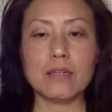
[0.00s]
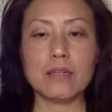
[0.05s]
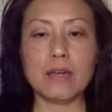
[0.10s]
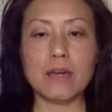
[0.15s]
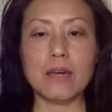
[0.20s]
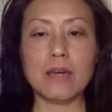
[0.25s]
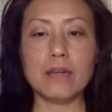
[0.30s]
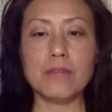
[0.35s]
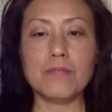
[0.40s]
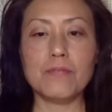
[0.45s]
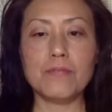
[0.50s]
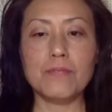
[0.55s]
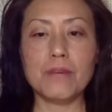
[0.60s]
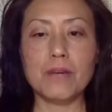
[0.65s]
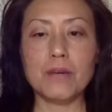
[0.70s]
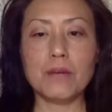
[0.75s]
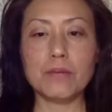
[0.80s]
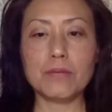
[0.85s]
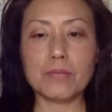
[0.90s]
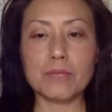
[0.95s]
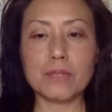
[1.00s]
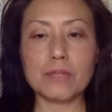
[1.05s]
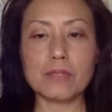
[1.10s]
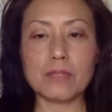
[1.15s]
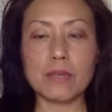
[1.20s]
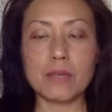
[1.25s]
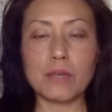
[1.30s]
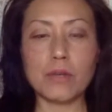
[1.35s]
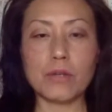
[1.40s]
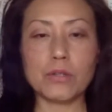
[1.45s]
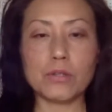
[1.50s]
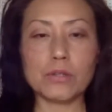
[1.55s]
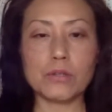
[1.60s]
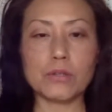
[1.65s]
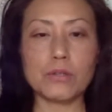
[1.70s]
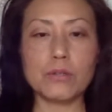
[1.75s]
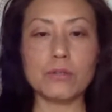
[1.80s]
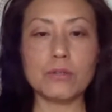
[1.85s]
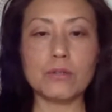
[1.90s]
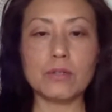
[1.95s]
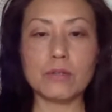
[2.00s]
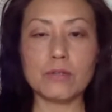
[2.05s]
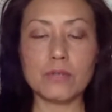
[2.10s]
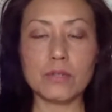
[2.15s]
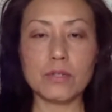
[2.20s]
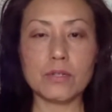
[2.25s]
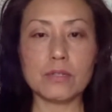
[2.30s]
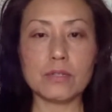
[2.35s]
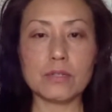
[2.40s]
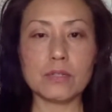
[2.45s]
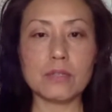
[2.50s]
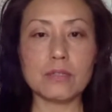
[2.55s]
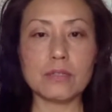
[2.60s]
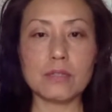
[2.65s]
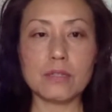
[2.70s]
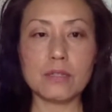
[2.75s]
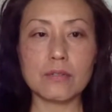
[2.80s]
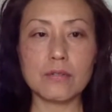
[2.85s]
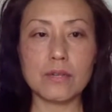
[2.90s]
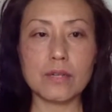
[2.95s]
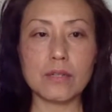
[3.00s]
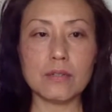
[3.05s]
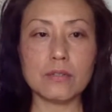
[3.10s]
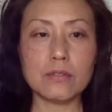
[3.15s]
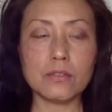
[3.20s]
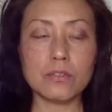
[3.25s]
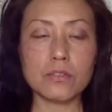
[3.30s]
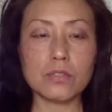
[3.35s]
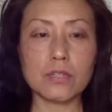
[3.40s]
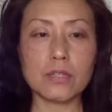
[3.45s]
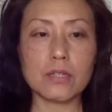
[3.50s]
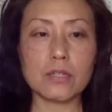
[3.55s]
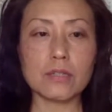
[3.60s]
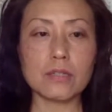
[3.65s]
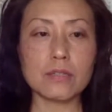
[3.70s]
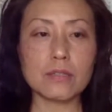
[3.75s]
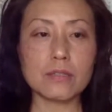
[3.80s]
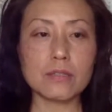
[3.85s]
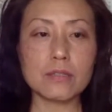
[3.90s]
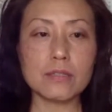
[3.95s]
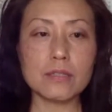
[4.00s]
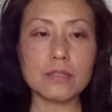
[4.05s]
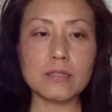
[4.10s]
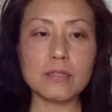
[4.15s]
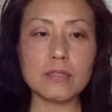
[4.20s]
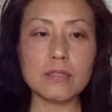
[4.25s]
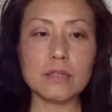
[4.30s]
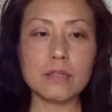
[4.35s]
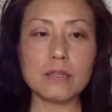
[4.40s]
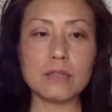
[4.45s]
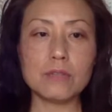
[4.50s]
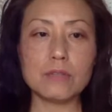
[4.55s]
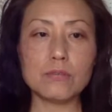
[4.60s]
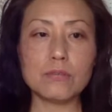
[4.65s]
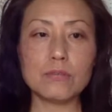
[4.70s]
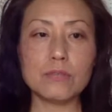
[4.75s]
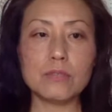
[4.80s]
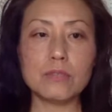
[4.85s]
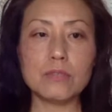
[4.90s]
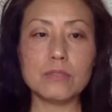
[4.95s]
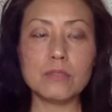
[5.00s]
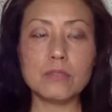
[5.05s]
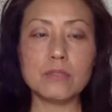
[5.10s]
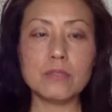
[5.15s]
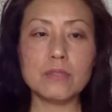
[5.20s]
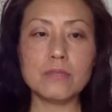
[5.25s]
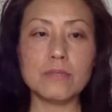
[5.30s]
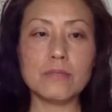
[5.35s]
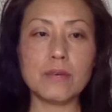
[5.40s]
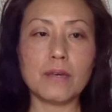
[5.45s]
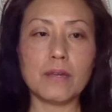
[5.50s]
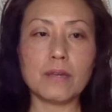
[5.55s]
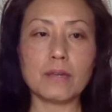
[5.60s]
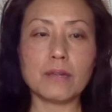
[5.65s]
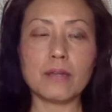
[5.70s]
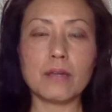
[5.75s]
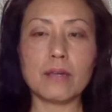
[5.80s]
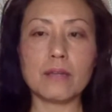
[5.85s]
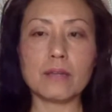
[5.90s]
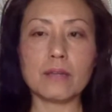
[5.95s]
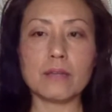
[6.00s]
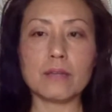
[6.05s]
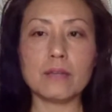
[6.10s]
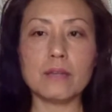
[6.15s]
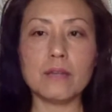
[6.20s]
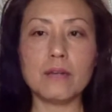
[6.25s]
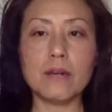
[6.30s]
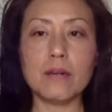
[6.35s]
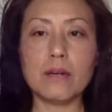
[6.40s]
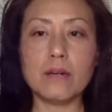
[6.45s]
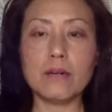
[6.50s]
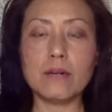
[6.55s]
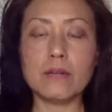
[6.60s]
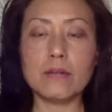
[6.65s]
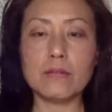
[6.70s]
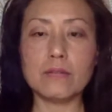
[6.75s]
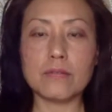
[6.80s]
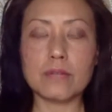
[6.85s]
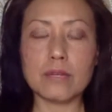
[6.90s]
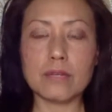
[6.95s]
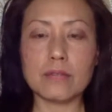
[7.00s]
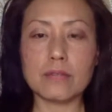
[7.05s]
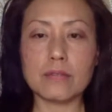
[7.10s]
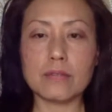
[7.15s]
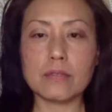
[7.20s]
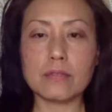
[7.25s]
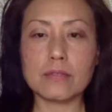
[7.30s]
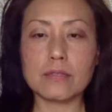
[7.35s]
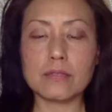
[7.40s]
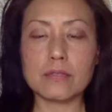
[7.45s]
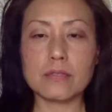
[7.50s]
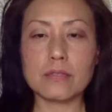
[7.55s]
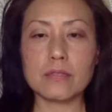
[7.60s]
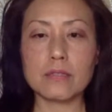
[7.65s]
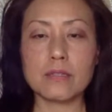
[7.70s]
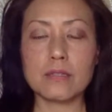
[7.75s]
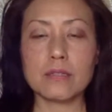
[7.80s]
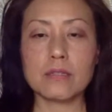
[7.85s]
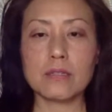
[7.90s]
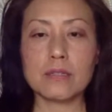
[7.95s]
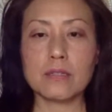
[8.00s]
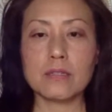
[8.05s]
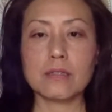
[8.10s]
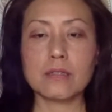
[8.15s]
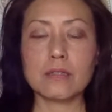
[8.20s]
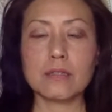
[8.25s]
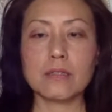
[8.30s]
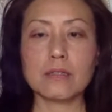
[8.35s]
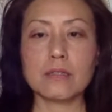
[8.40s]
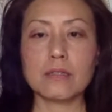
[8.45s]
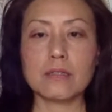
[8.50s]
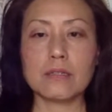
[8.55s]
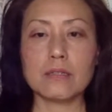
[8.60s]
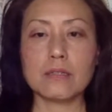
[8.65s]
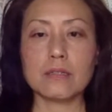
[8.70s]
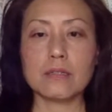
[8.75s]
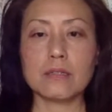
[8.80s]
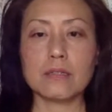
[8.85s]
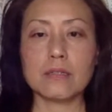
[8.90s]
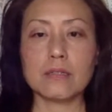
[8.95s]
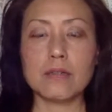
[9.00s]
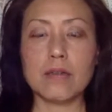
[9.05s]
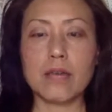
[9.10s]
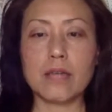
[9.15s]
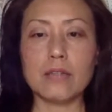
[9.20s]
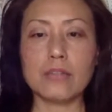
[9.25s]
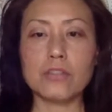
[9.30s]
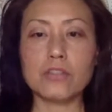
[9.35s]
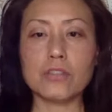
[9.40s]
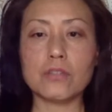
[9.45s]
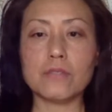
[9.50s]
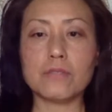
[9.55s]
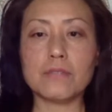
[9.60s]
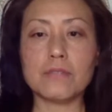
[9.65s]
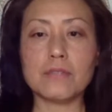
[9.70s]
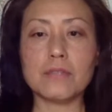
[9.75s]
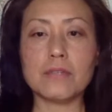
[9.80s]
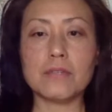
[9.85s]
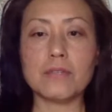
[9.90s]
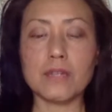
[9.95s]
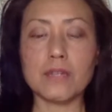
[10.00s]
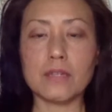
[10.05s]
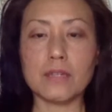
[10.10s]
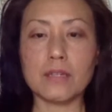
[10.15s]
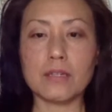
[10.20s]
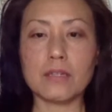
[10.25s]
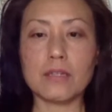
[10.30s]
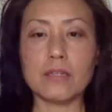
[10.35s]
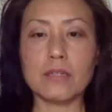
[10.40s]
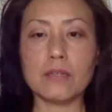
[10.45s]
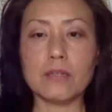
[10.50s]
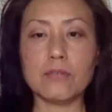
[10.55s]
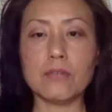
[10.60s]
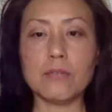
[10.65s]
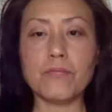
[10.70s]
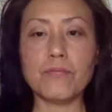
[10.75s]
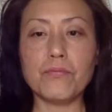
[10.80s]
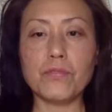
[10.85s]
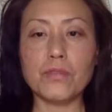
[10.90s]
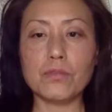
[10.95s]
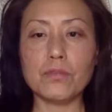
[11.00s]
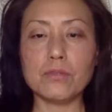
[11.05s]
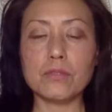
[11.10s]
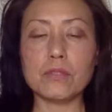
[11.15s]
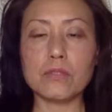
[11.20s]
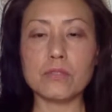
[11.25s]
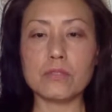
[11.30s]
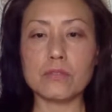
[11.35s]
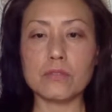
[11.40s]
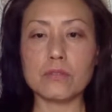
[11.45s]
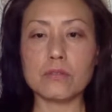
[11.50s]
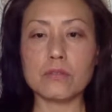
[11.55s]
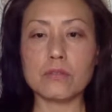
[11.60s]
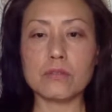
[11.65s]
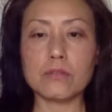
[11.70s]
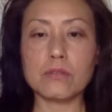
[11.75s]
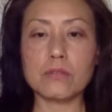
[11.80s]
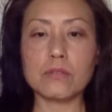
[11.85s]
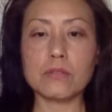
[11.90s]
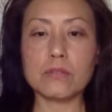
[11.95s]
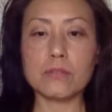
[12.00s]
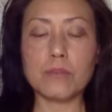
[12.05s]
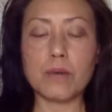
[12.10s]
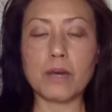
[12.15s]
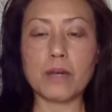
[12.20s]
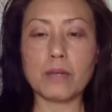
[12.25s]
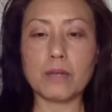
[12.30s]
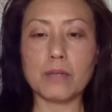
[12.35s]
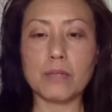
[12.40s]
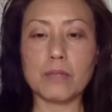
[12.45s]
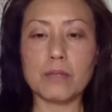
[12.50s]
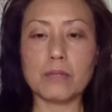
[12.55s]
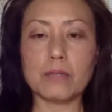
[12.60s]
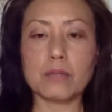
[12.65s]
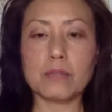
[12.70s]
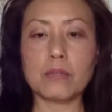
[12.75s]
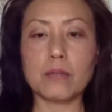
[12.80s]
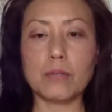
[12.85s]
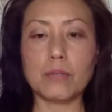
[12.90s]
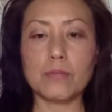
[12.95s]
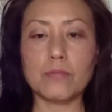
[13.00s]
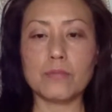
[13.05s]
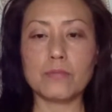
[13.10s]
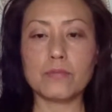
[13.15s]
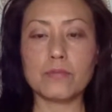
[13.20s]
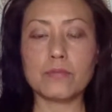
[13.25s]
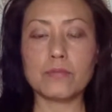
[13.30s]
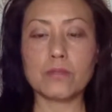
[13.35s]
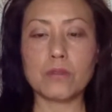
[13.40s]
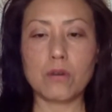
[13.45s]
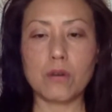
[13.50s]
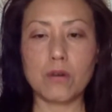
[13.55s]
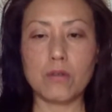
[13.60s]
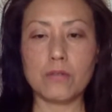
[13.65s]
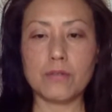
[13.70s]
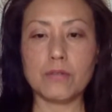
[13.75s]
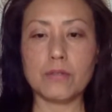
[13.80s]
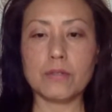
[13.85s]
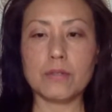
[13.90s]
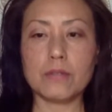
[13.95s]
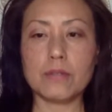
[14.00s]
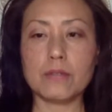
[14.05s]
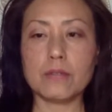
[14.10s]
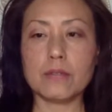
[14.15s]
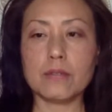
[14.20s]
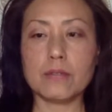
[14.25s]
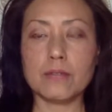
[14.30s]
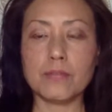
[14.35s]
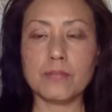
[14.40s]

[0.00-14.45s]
Because I'm also very sensitive energetically, I really felt that love and the energy of giving he infused into this, buying me this cup of coffee.